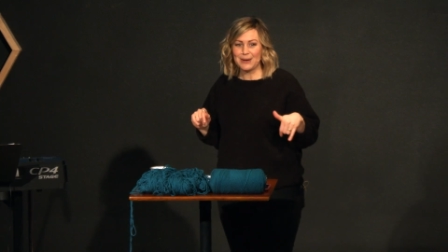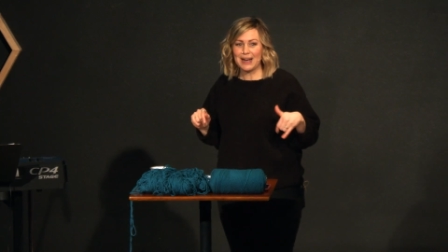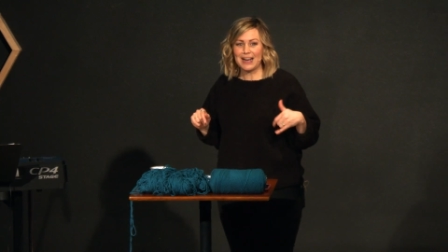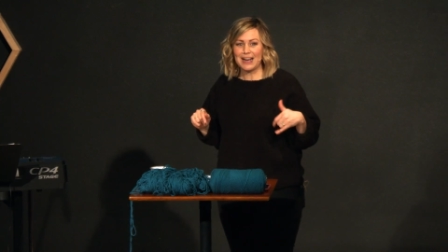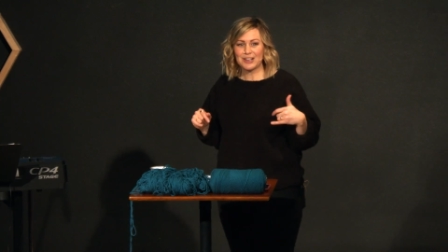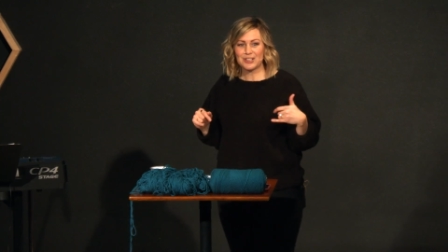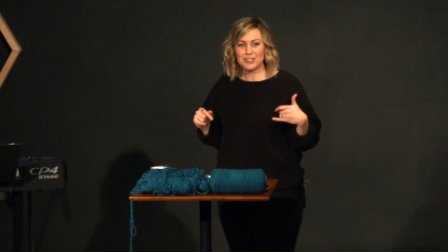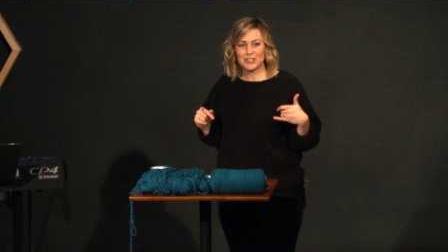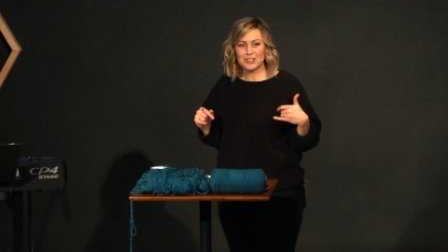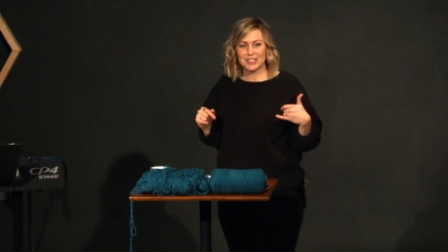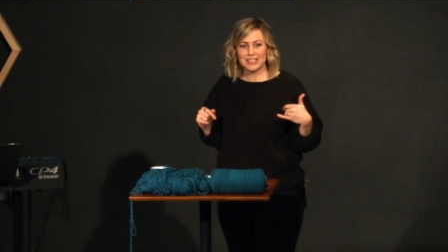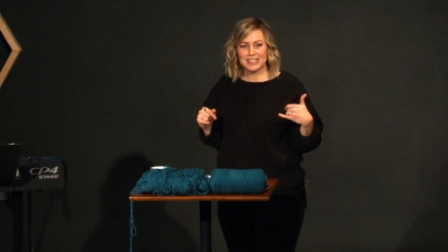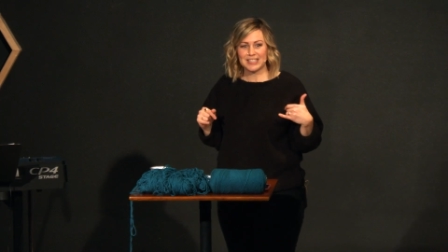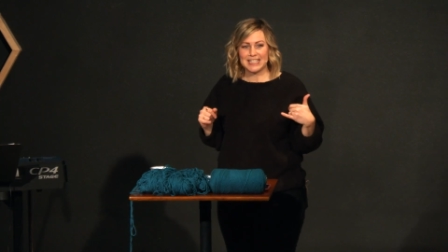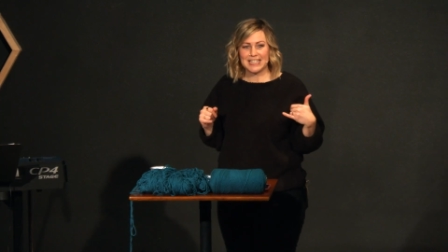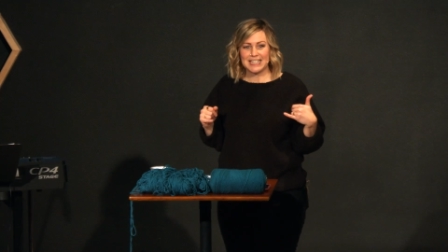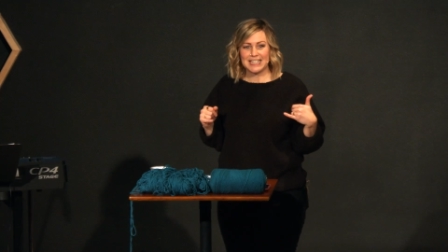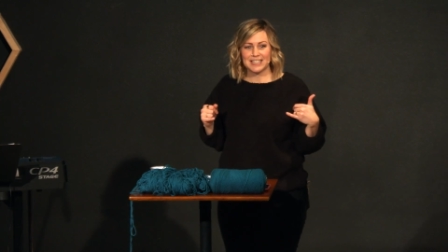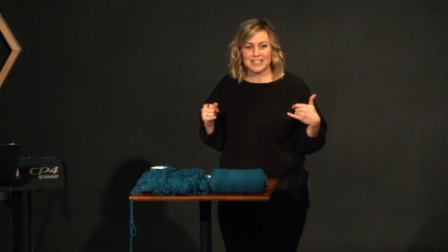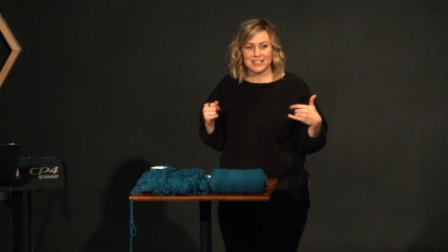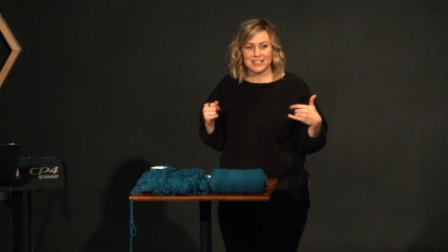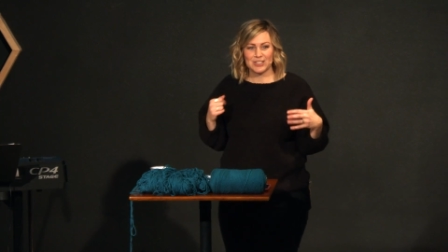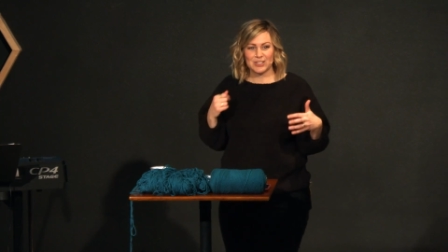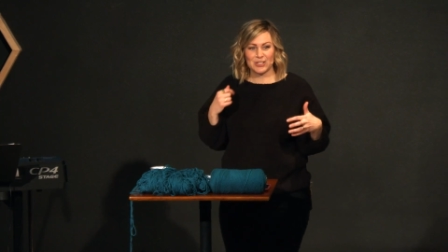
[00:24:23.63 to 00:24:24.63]
actually
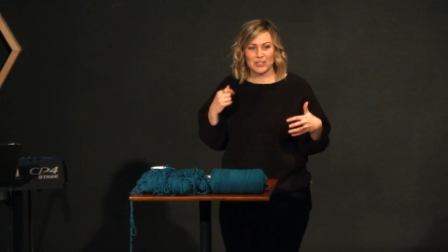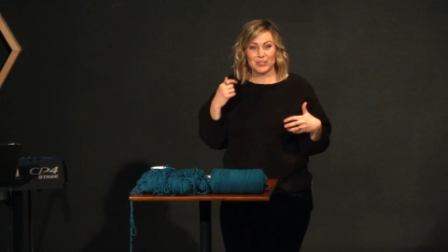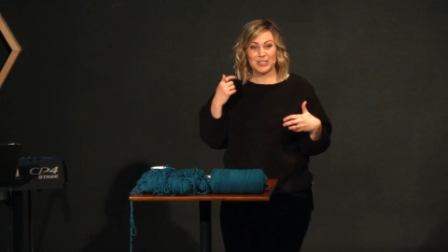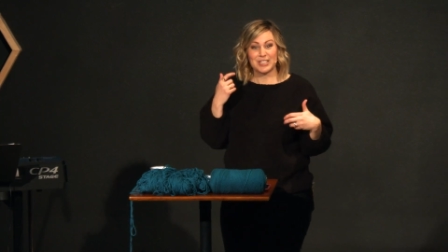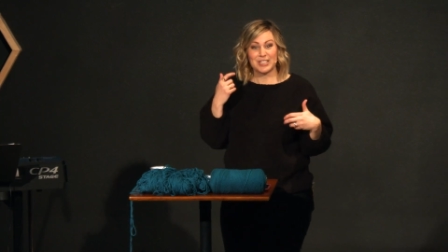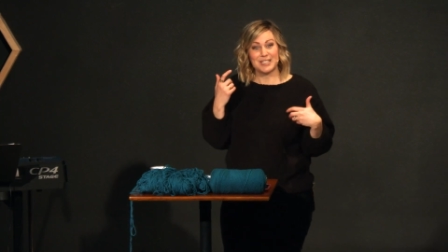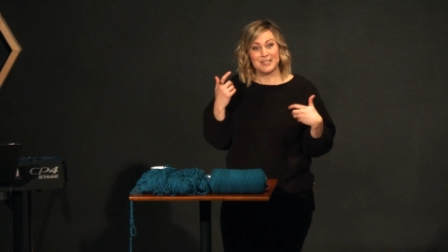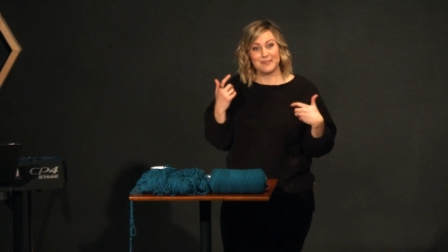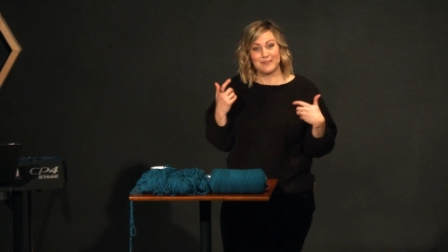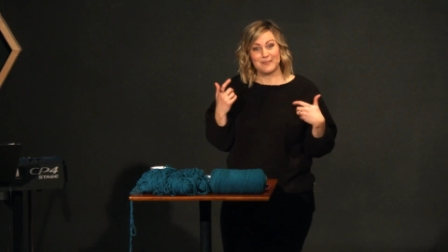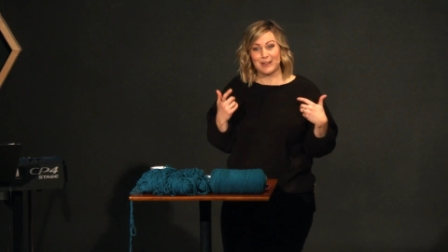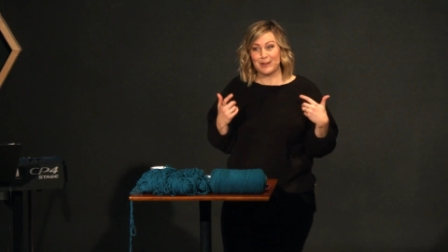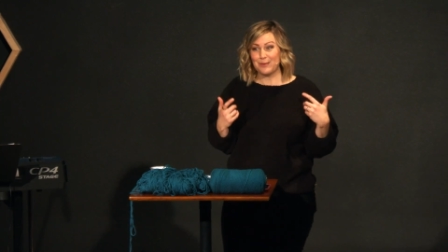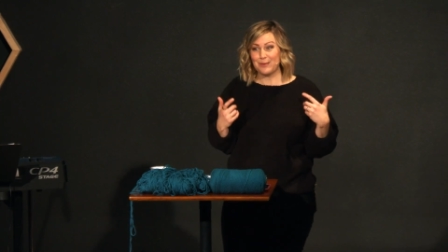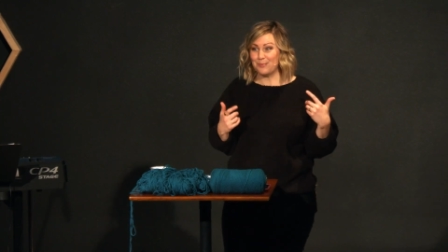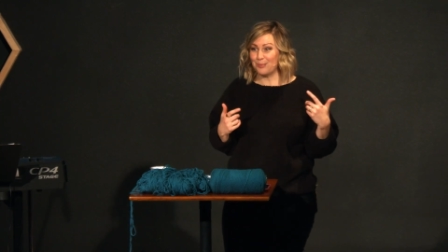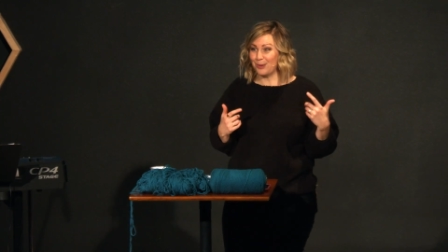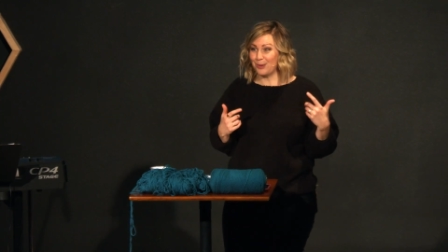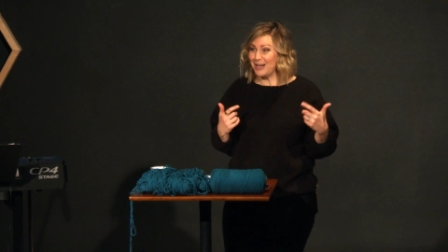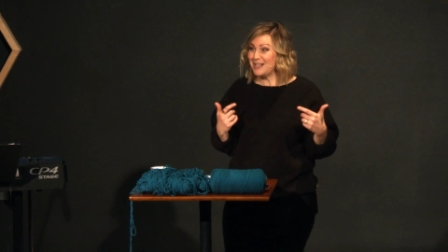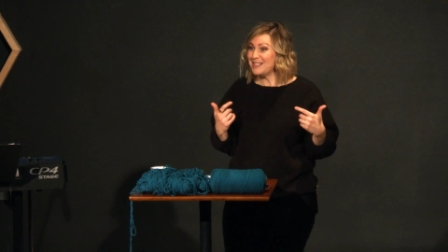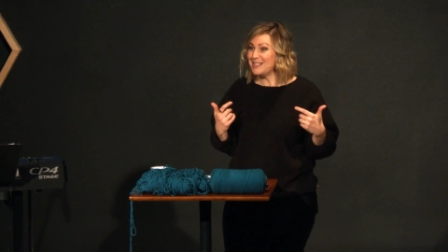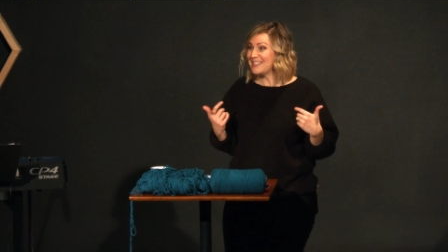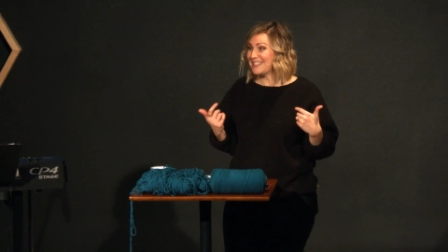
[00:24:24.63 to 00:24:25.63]
start to develop
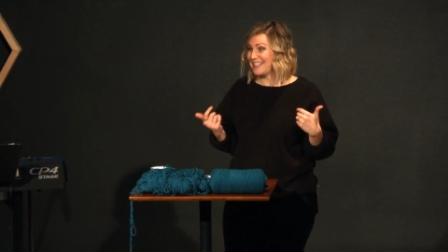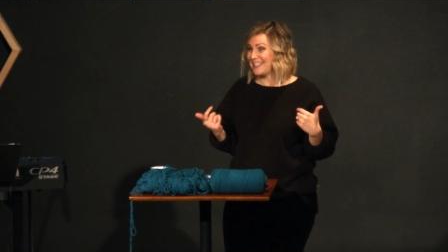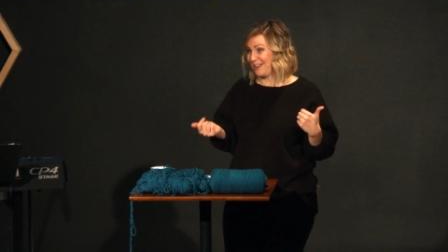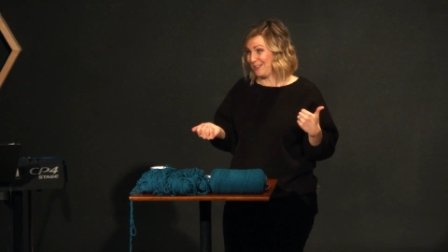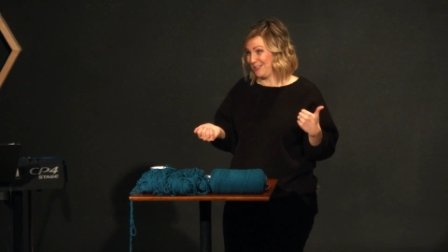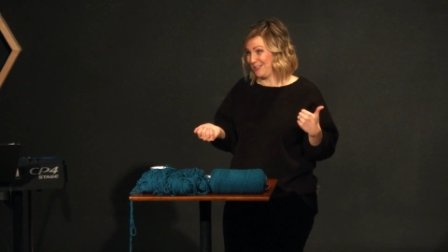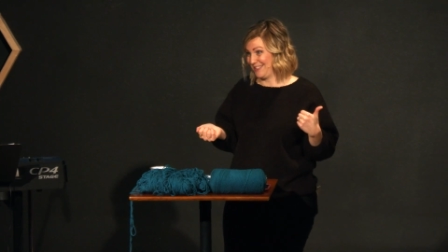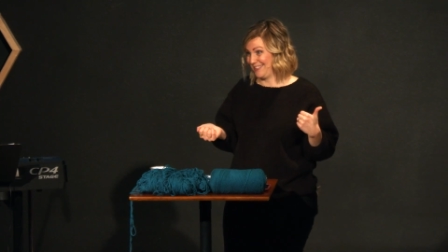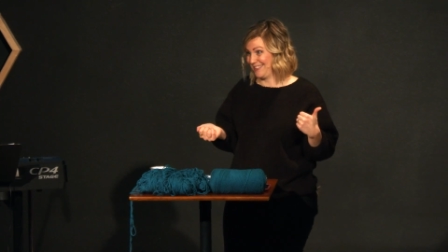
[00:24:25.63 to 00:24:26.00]
brain cells.